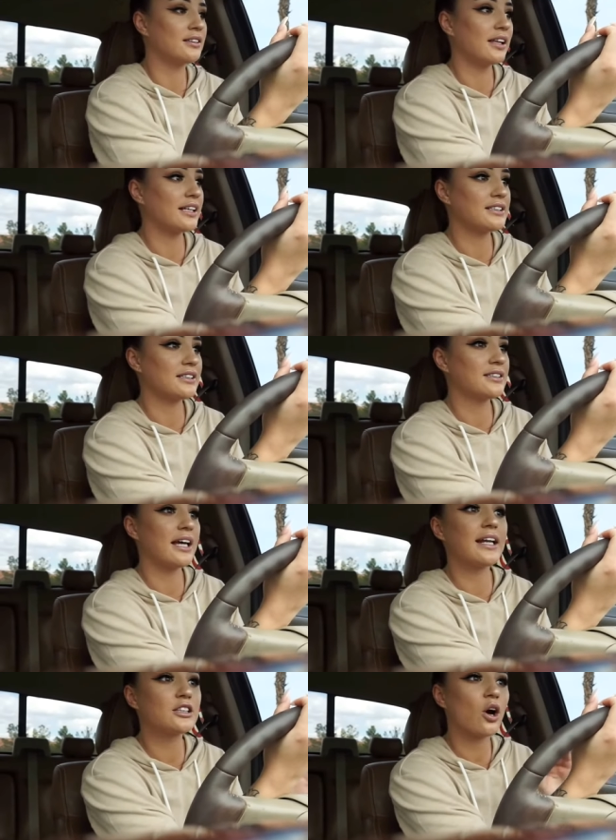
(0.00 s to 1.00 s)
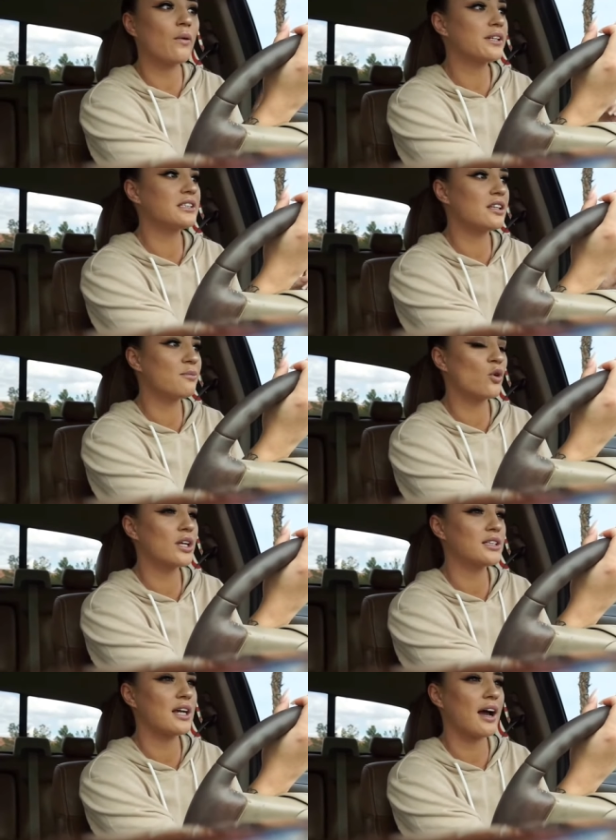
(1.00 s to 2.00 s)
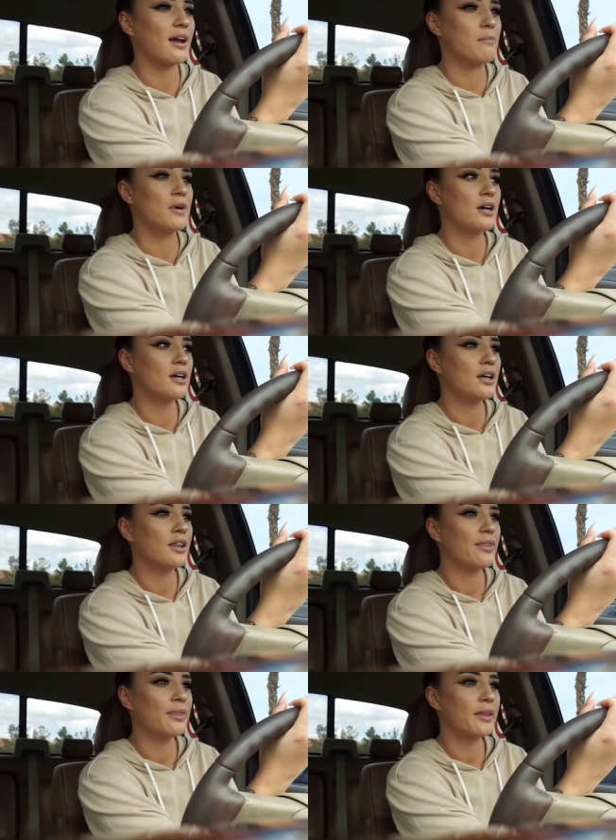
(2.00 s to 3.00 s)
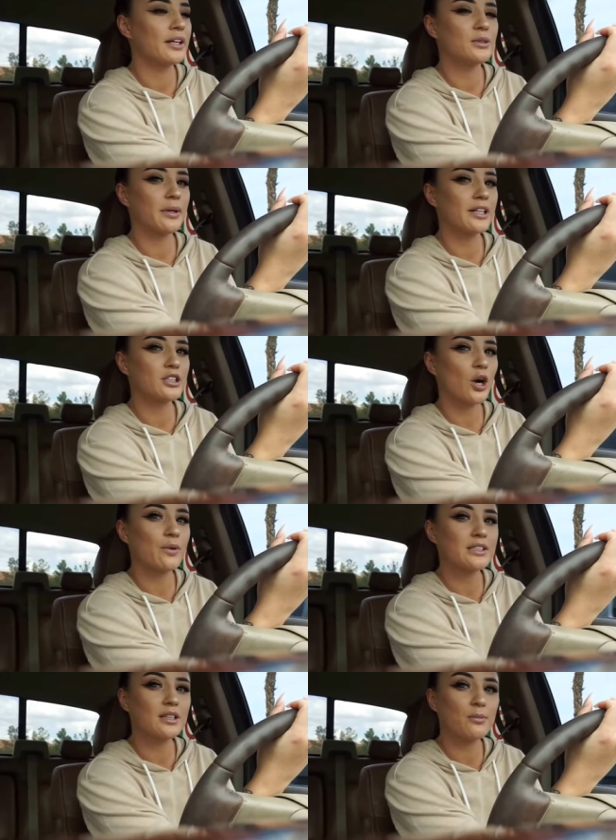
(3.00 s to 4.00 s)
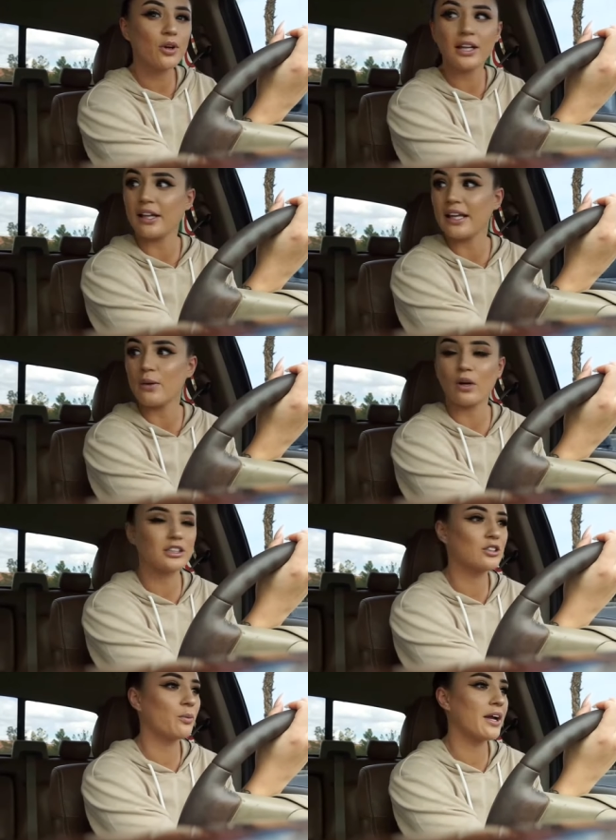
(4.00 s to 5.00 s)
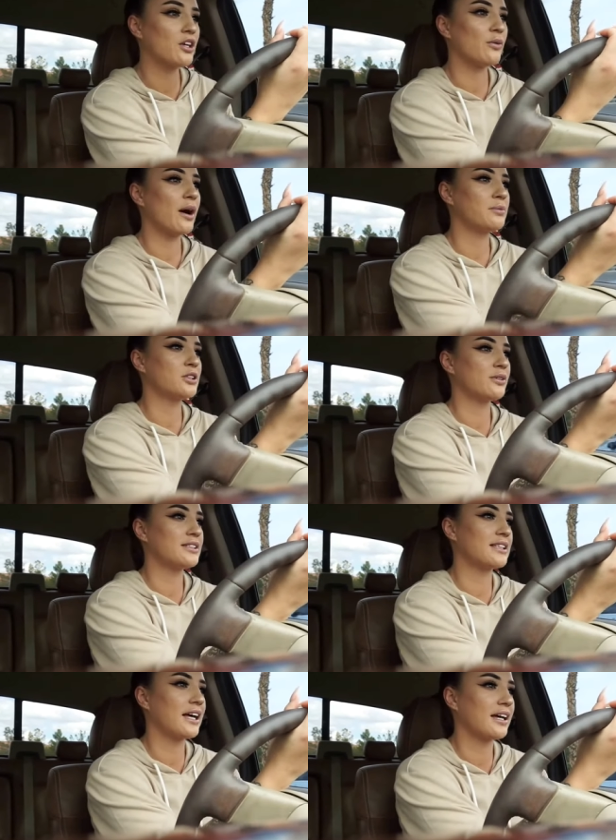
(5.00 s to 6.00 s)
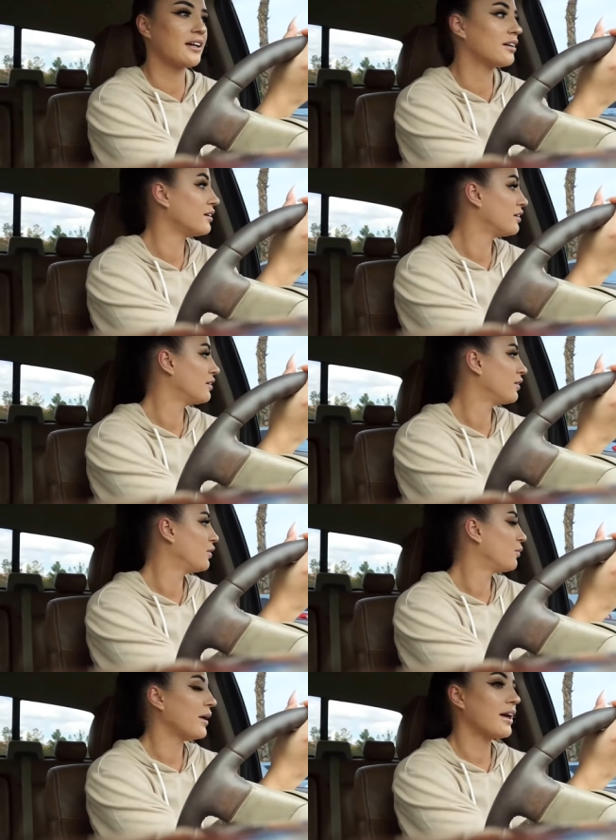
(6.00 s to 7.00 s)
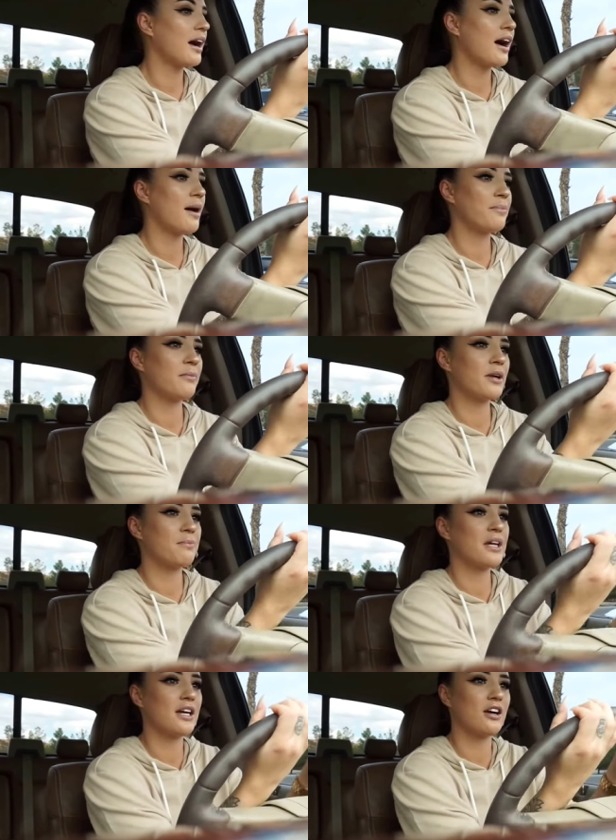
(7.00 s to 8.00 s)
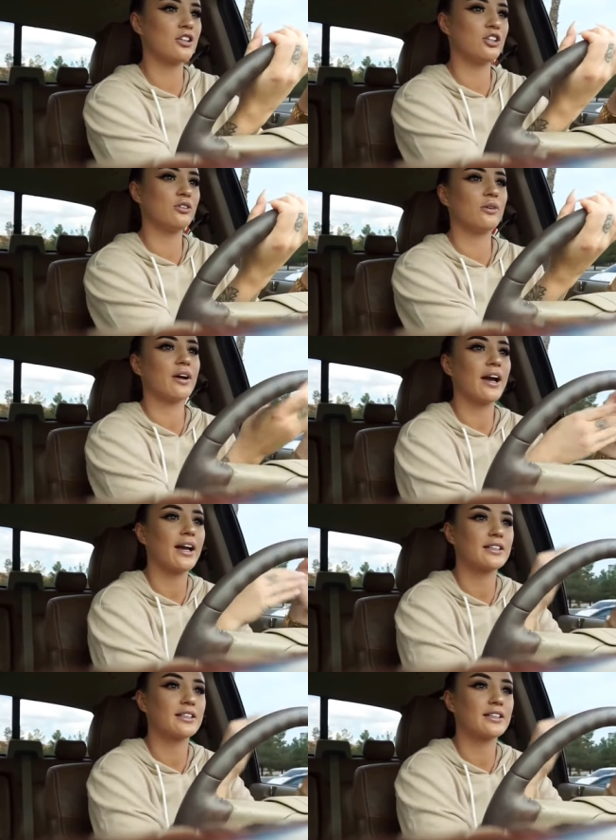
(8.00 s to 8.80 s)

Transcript: unless it's and it's always in the morning time. It's weird. It's always in the morning. Like he wants to wake you up, so he's like Wake up, I'm gonna pee on you. Okay, I